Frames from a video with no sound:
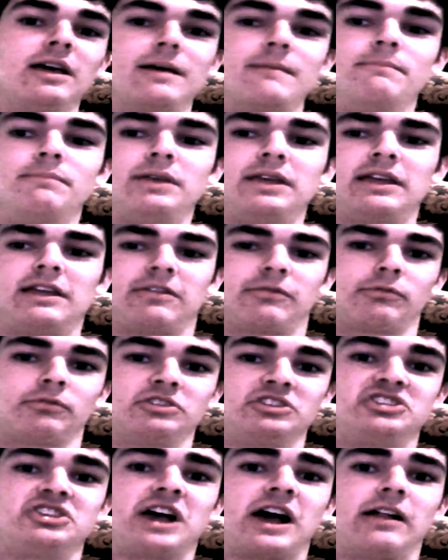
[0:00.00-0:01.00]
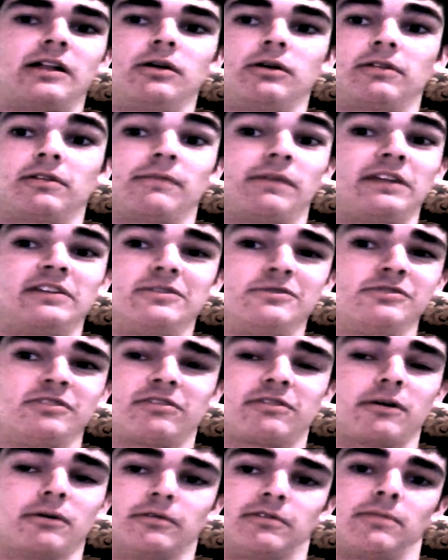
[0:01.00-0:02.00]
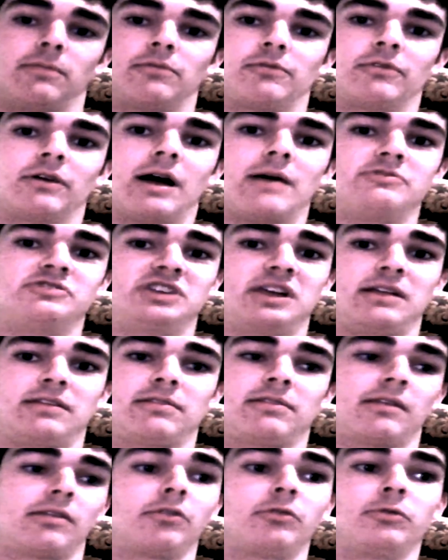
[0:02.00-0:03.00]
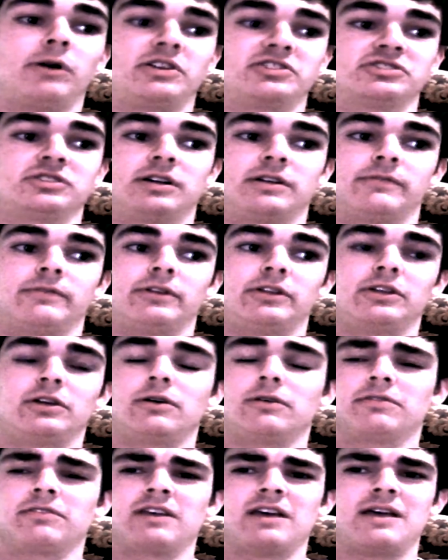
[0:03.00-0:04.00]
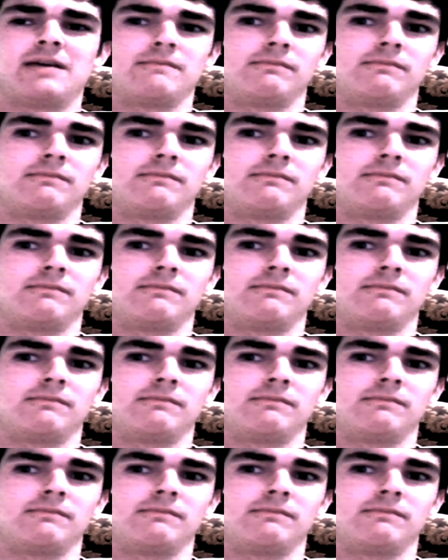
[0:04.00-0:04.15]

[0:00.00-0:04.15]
B, it's really shallow, because if they do just go and subscribe, chances that they'll watch a lot of videos,